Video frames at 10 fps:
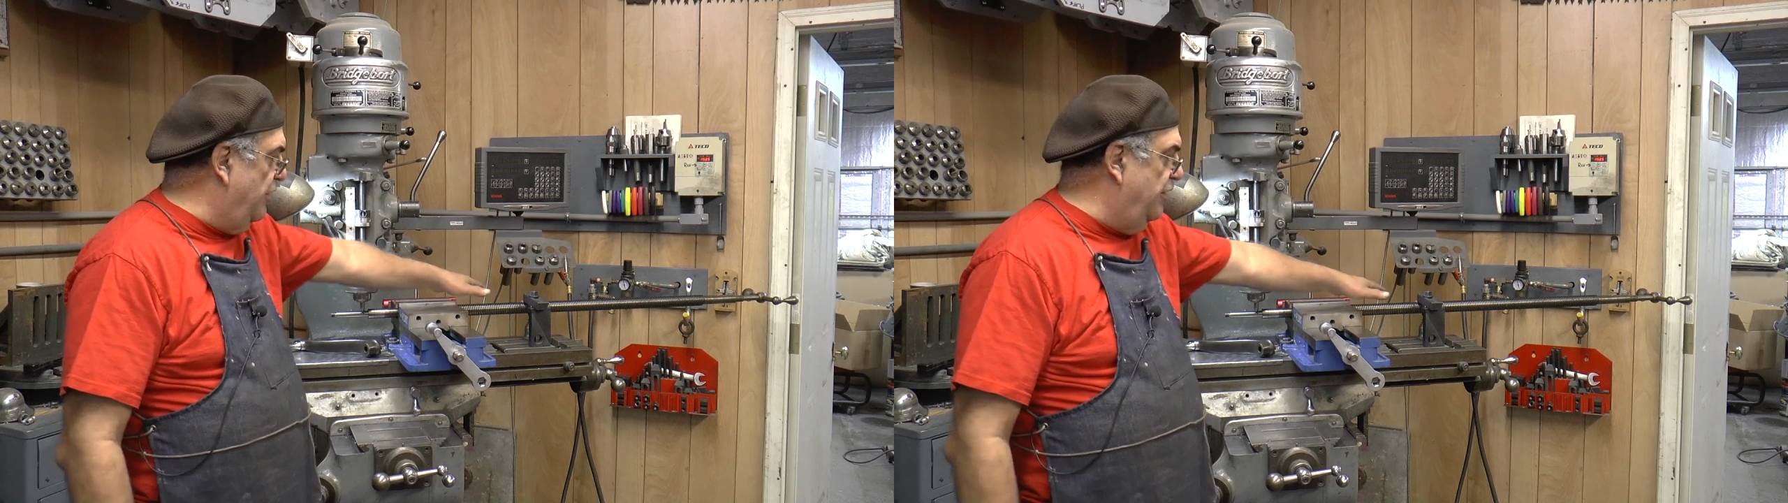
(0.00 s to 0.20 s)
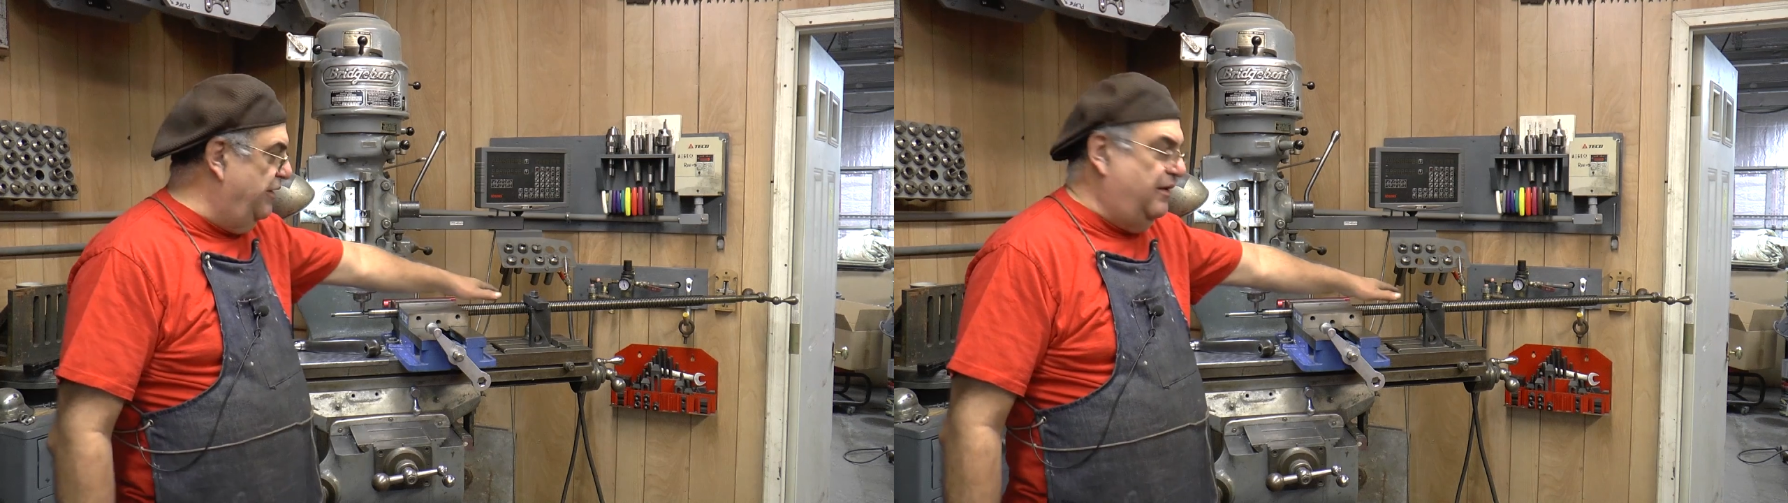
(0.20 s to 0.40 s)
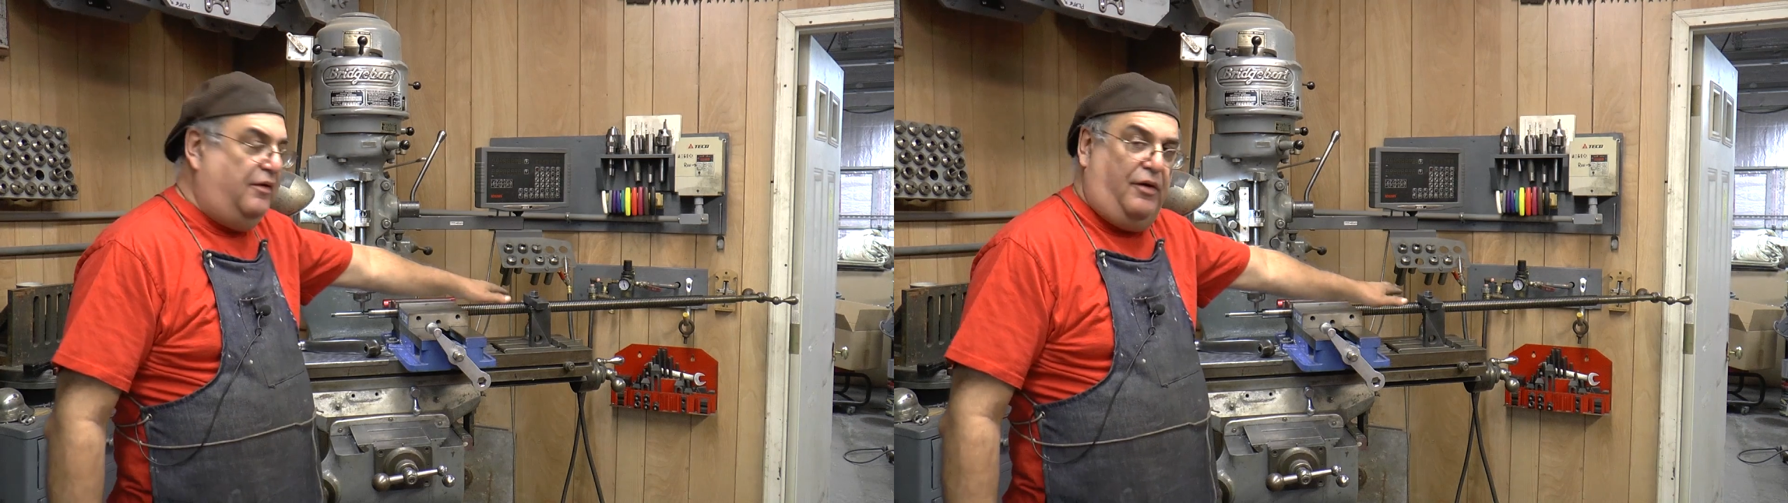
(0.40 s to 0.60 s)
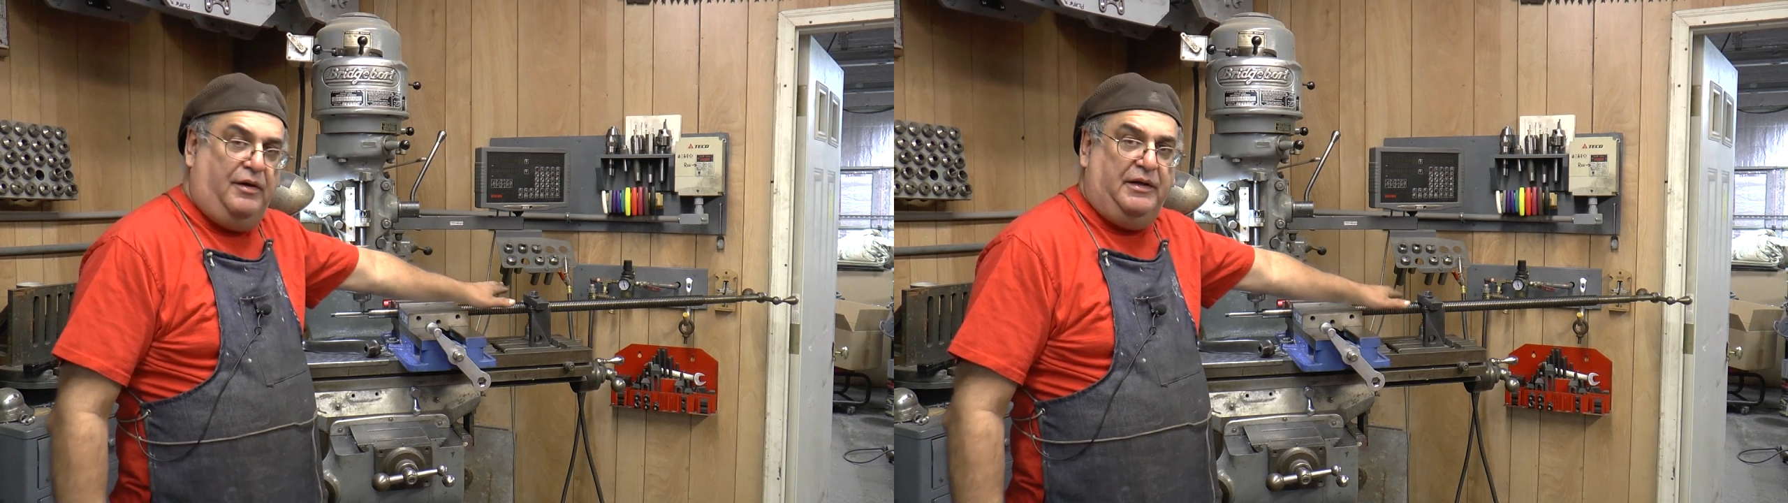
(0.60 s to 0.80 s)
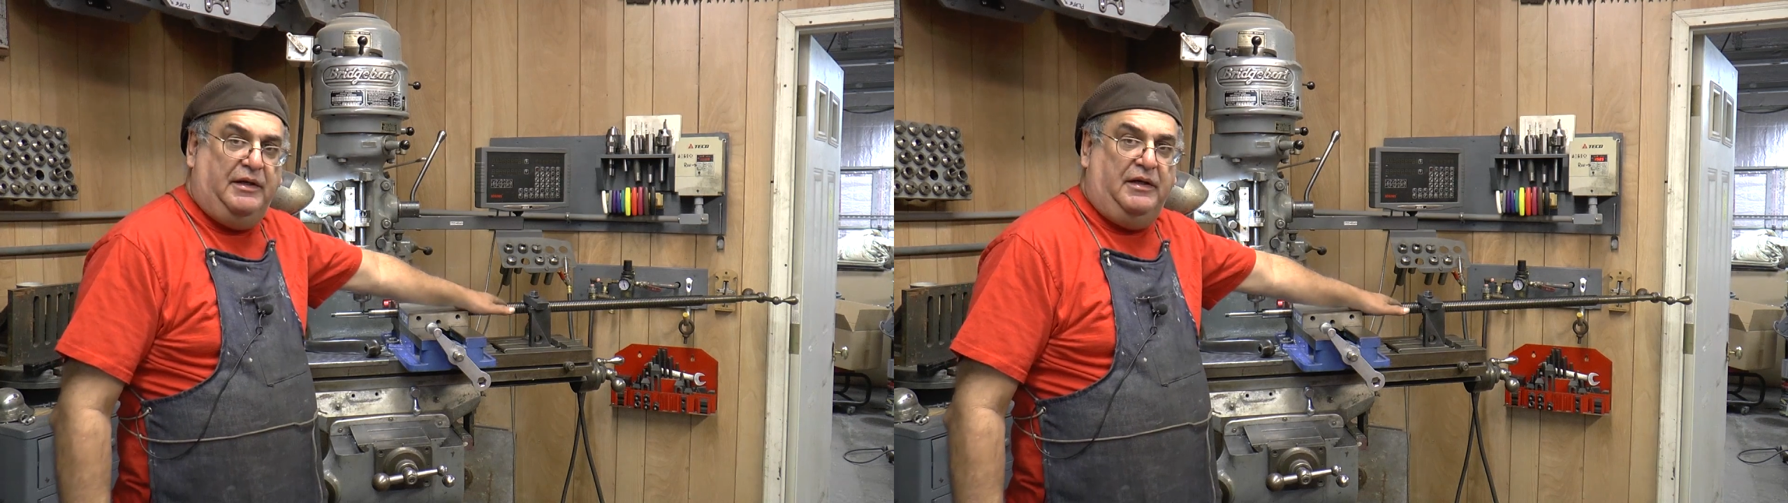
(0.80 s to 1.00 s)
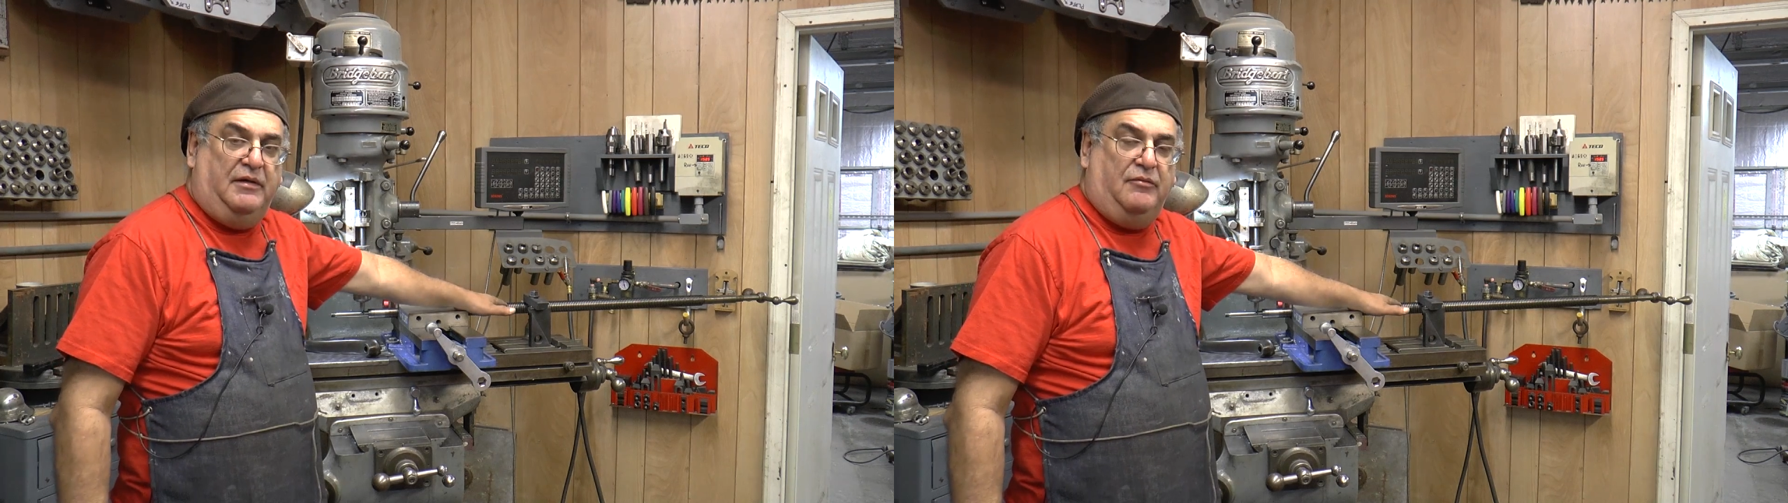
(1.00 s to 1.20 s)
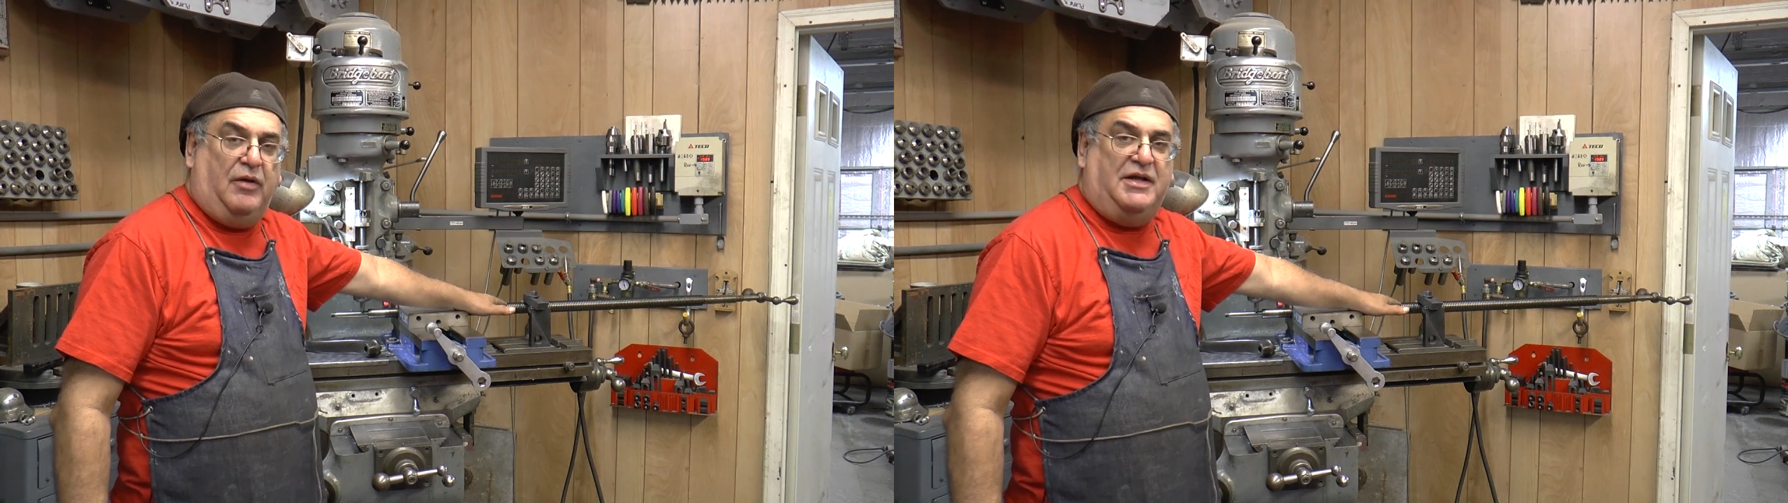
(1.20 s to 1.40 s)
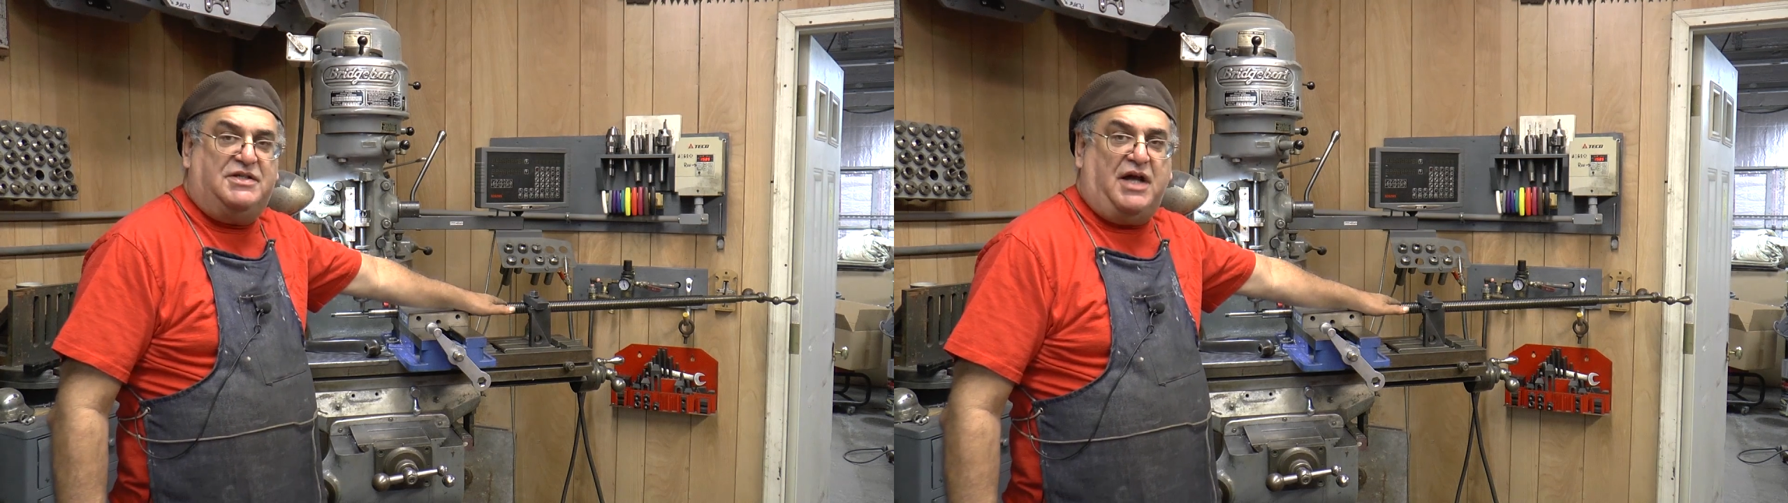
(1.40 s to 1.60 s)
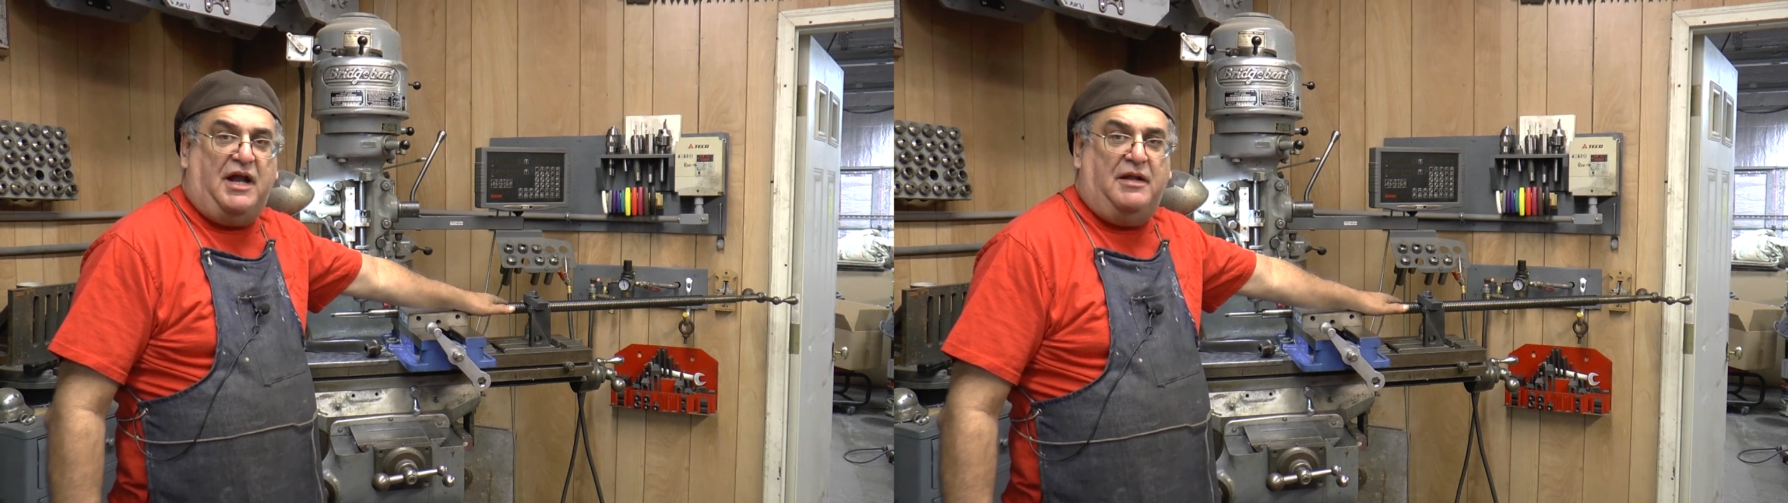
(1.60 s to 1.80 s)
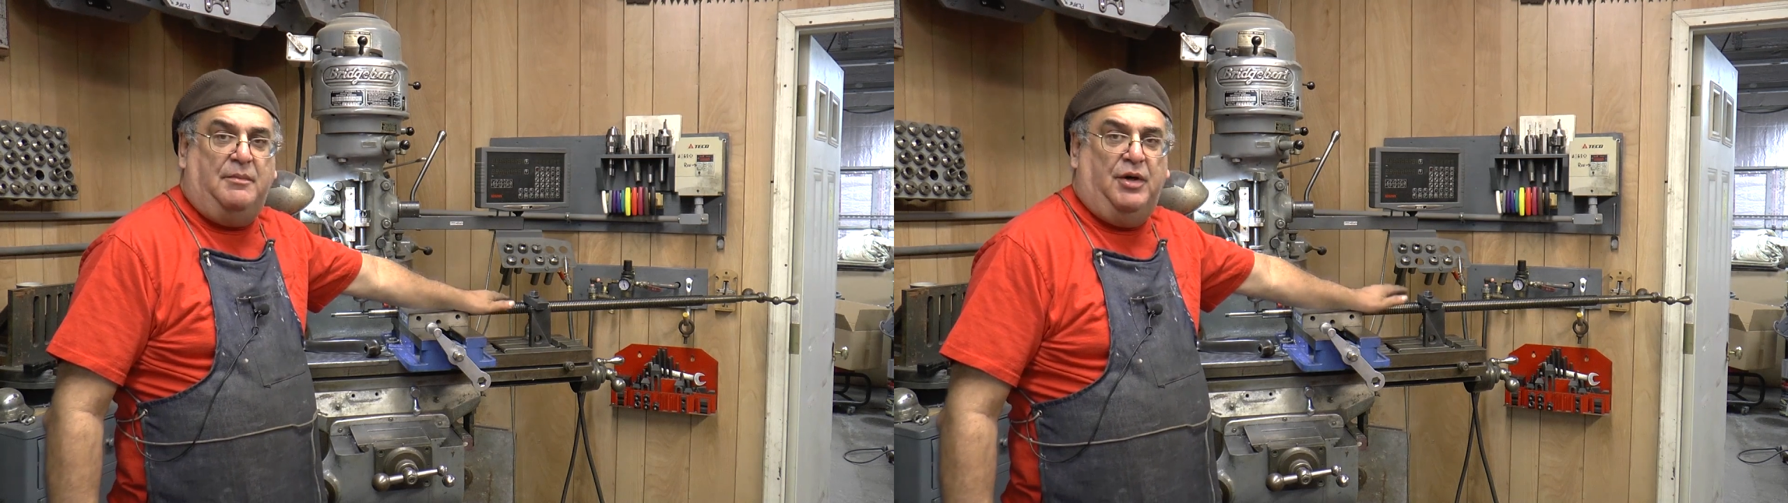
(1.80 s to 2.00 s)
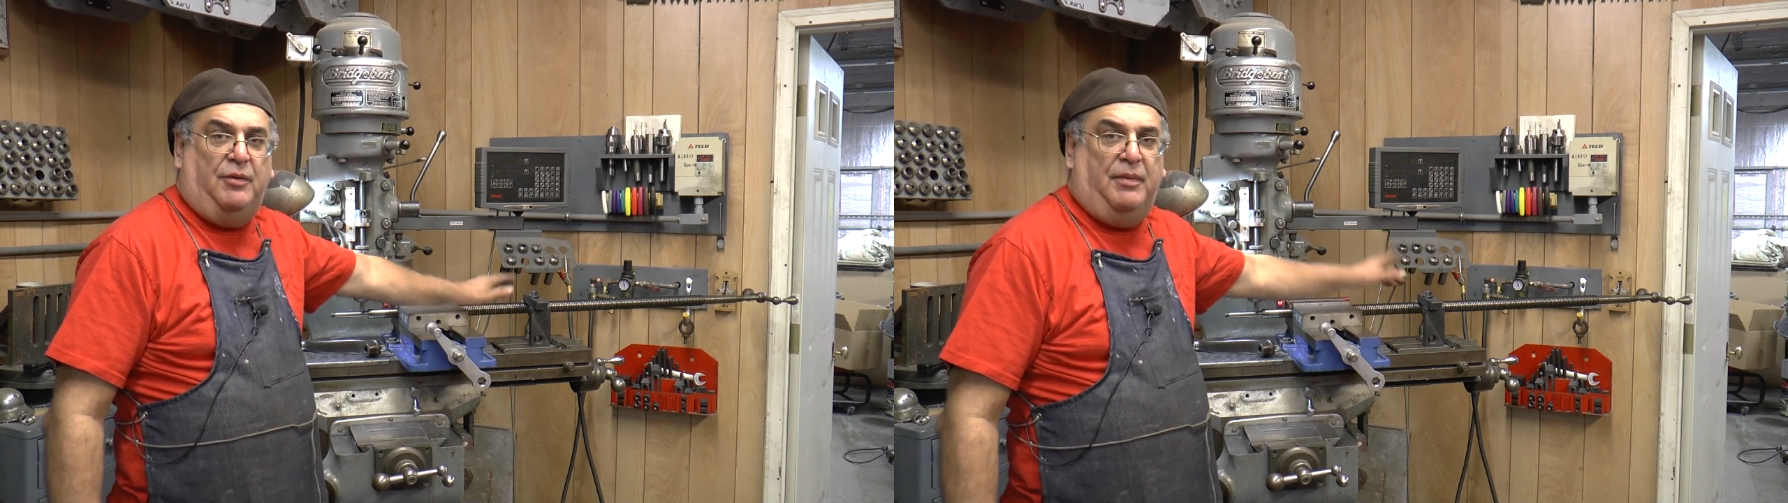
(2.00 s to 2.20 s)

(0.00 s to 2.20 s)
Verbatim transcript: on the, on the right side of the mill,